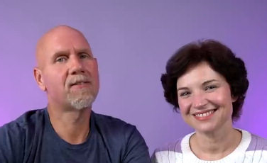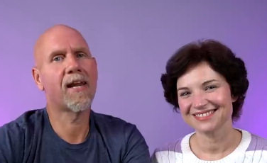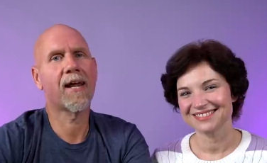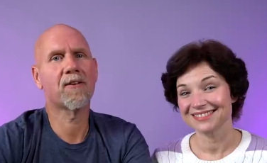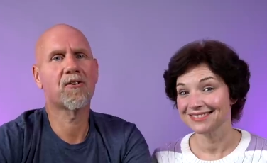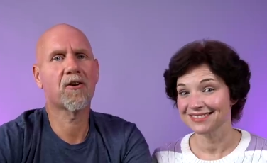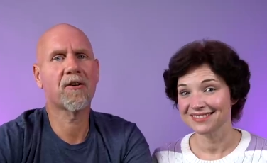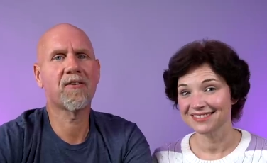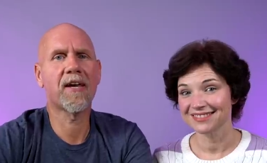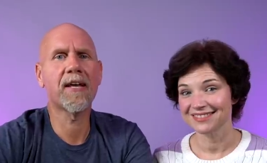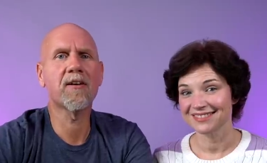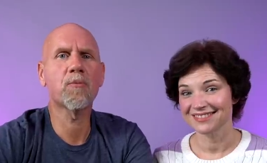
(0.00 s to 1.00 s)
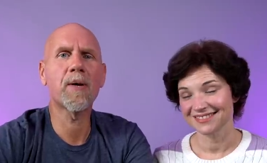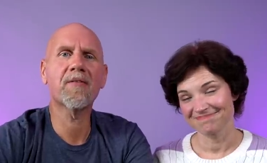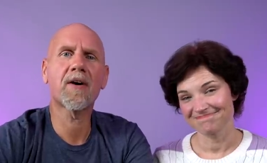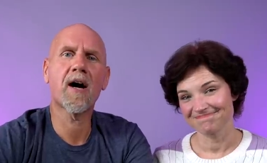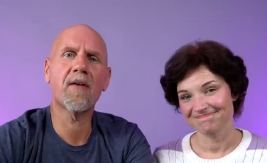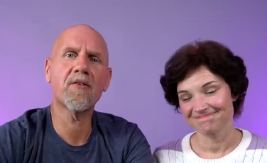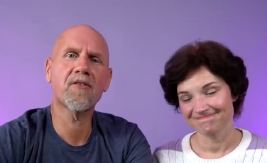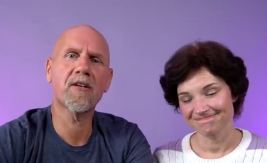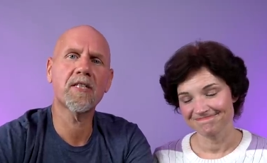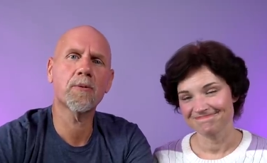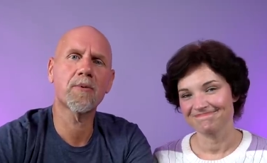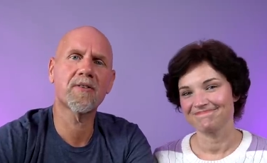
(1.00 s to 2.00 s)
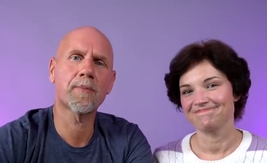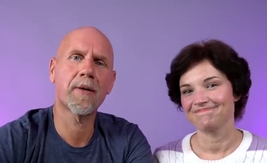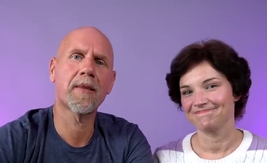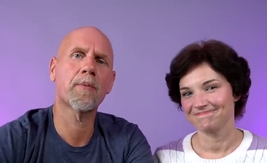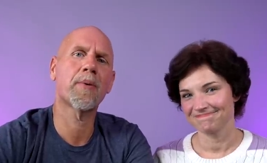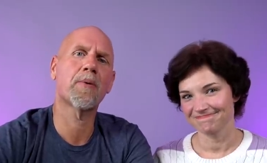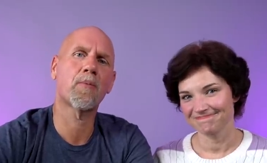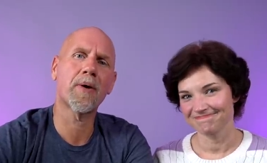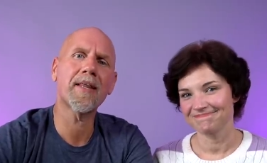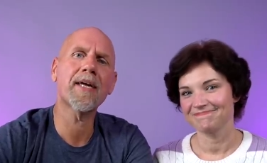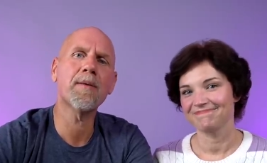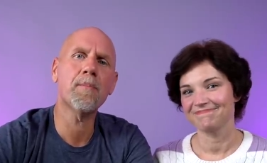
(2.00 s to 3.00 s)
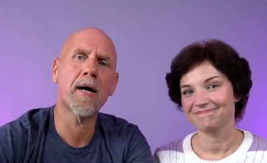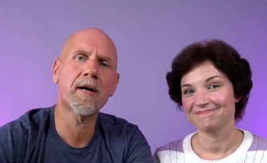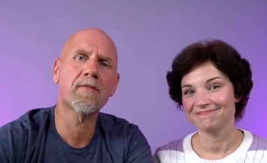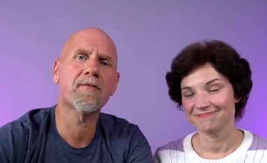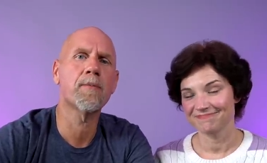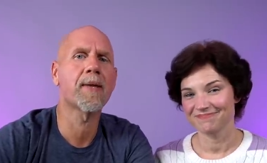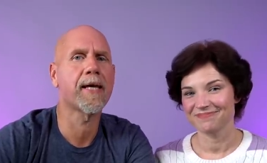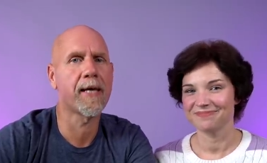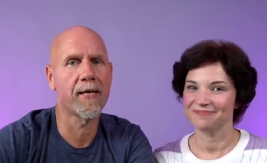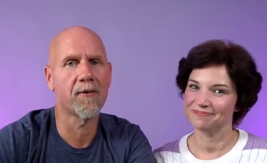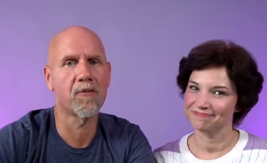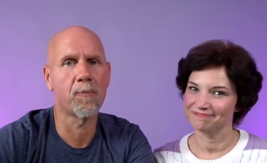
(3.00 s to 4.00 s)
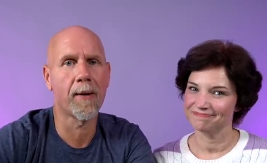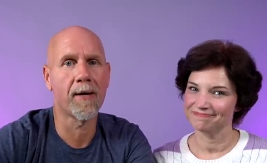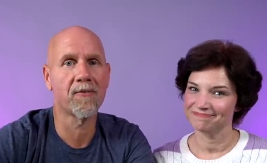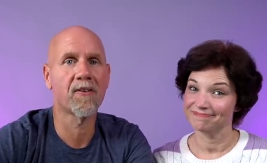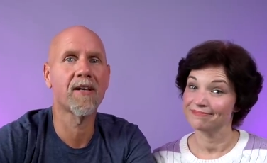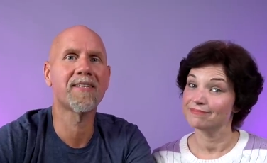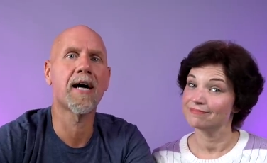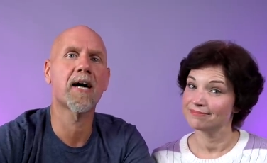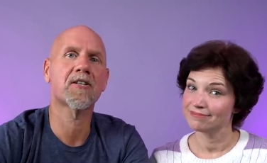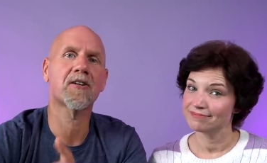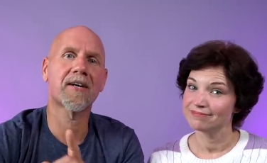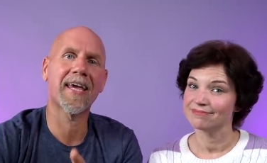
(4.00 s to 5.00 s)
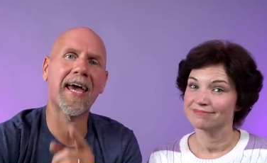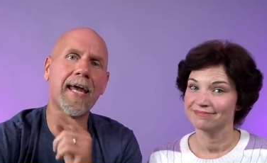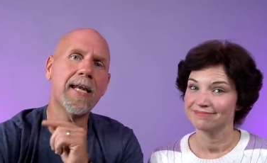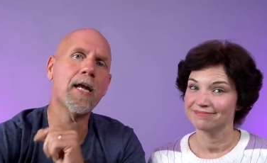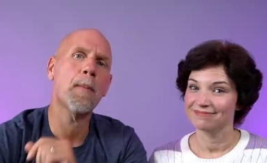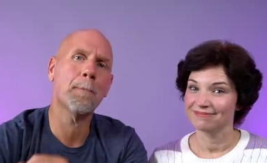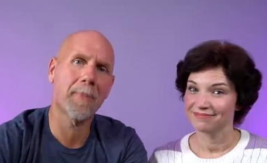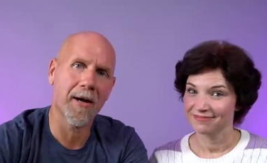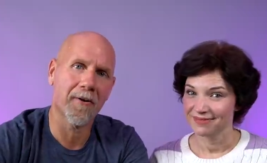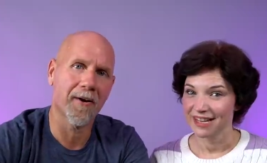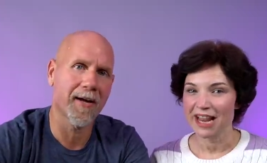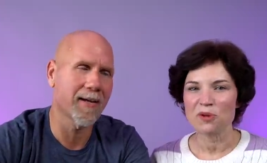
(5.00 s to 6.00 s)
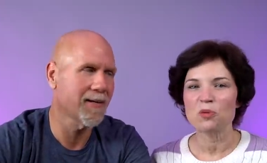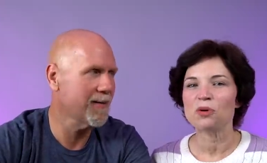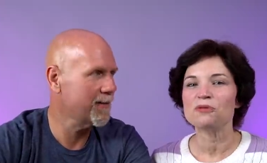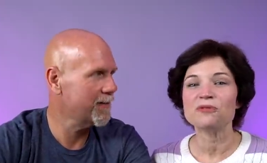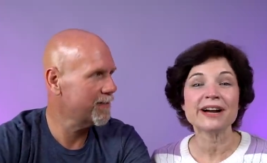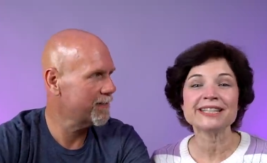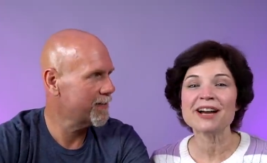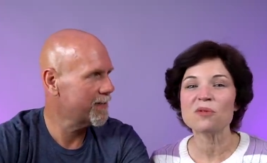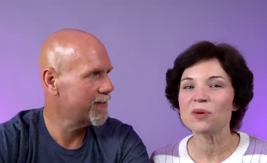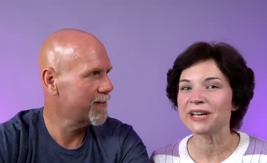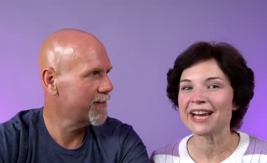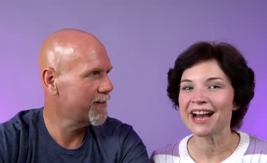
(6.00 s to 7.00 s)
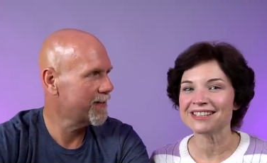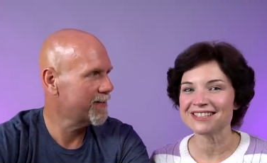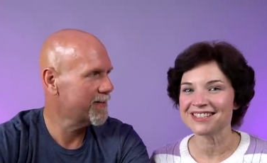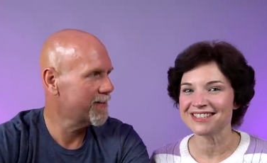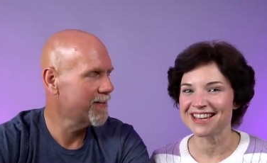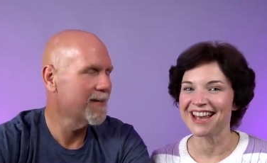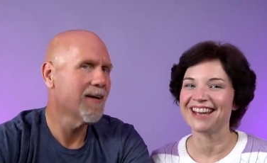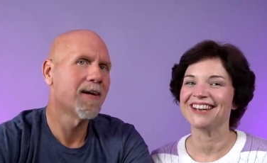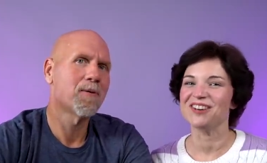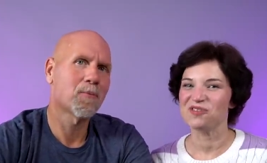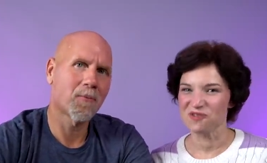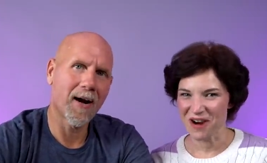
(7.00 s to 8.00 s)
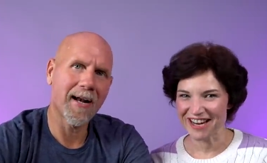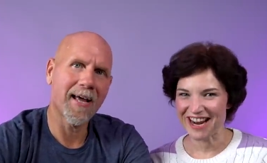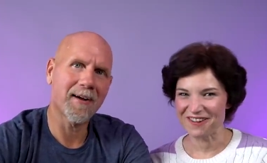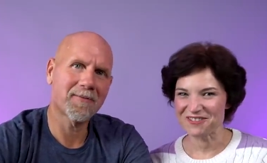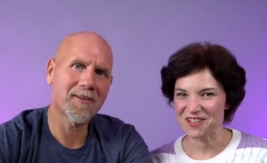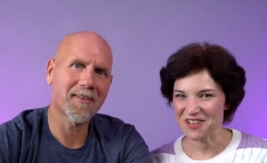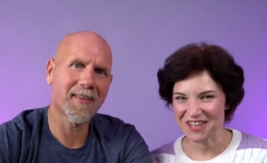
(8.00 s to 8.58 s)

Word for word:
Speaker 1: Today on Two Crazy Ketos, we have a conversation with somebody that we really admire from the keto space, Dr. Ken Berry.
Speaker 2: And we'll find out what he has to say right after